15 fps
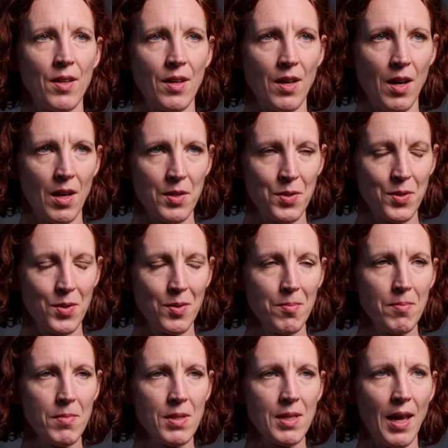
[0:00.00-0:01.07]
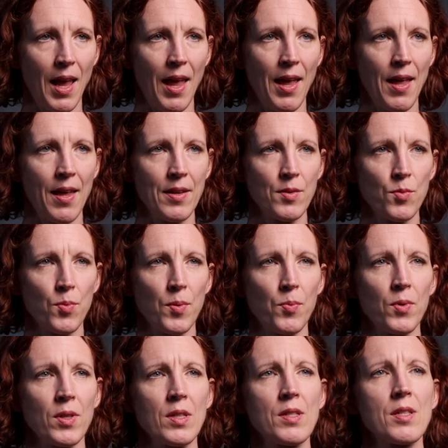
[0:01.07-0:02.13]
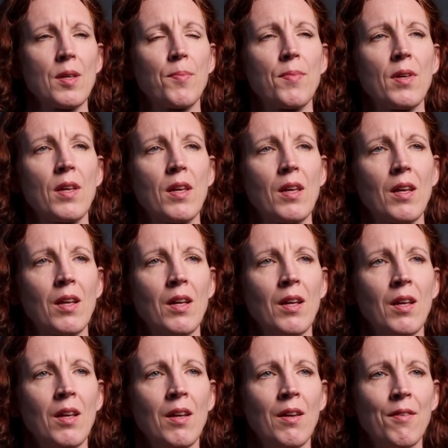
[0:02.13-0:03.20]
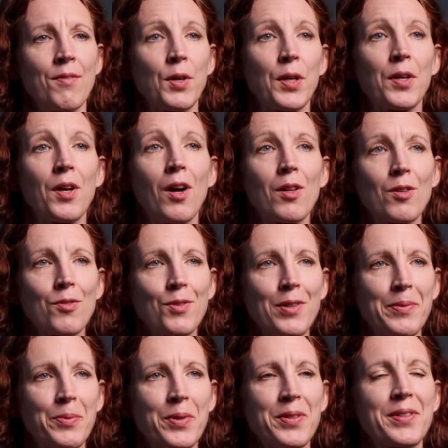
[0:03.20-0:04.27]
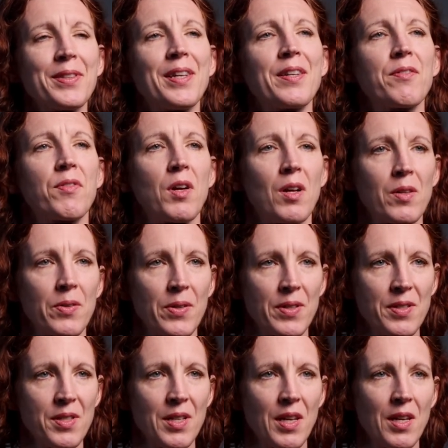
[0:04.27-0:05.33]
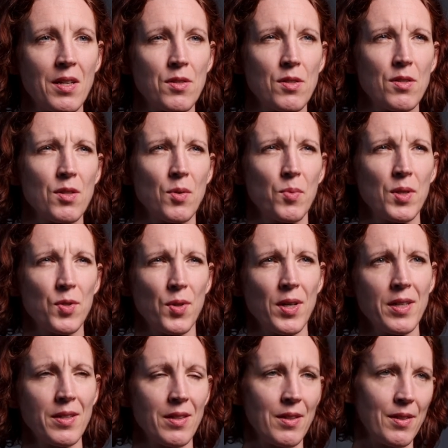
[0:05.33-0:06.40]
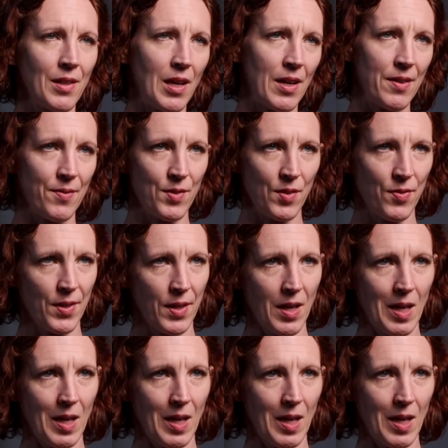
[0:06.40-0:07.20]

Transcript: the costumes, and we wanted something very colorful. I wanted a lot of color on stage. And so we tried a lot of different